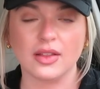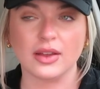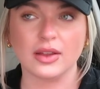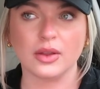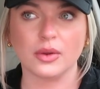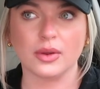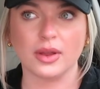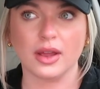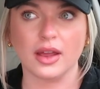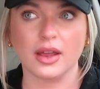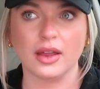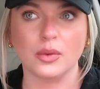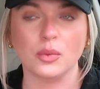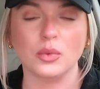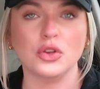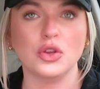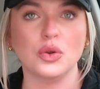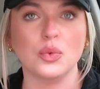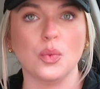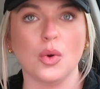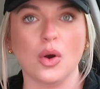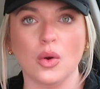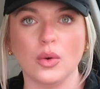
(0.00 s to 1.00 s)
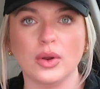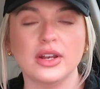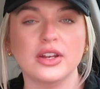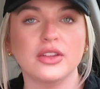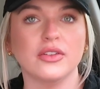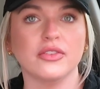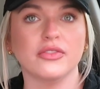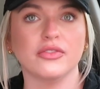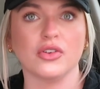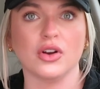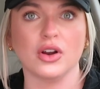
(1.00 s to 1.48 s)
Like, okay, when you walk
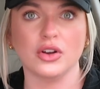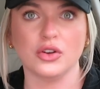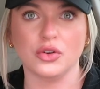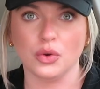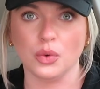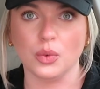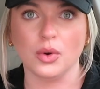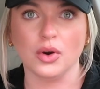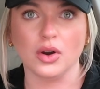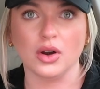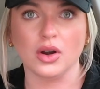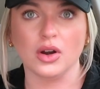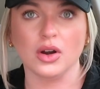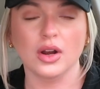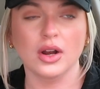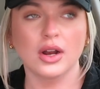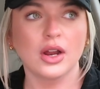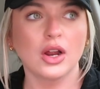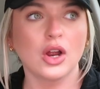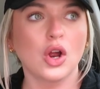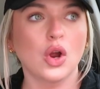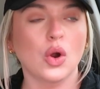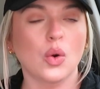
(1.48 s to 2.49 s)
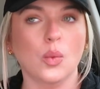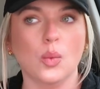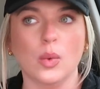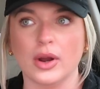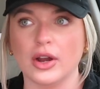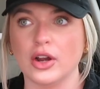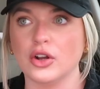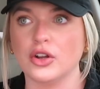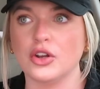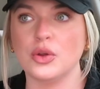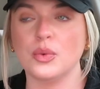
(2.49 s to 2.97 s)
in the front door,
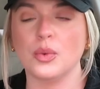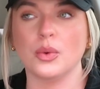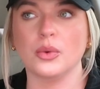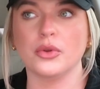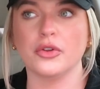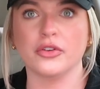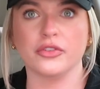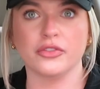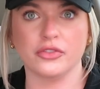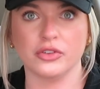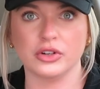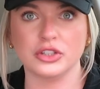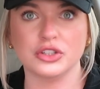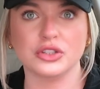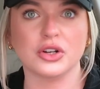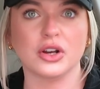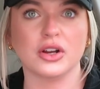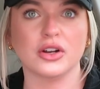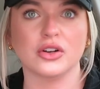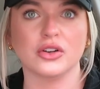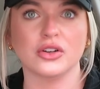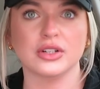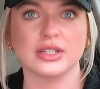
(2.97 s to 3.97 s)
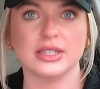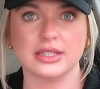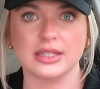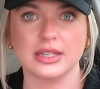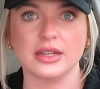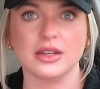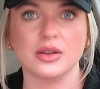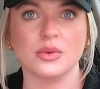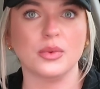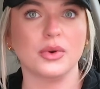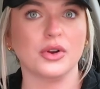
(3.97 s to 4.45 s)
where do you want your refrigerator to
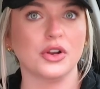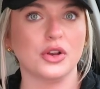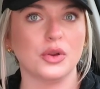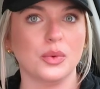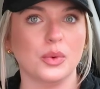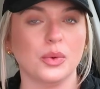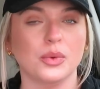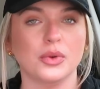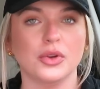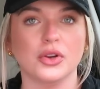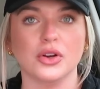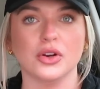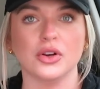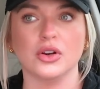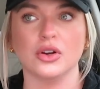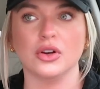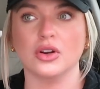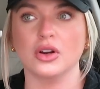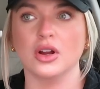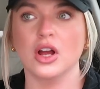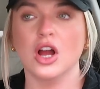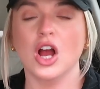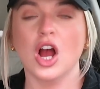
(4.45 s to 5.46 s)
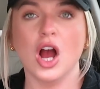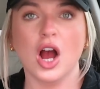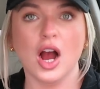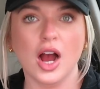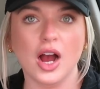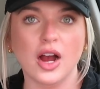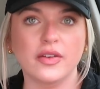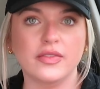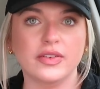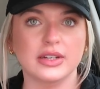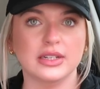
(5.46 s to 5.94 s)
sit? Where do you want your
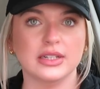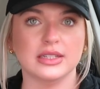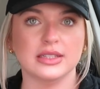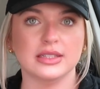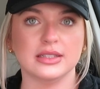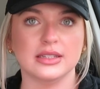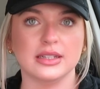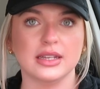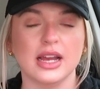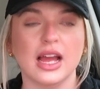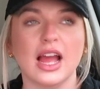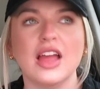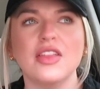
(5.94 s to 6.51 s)
oven to sit?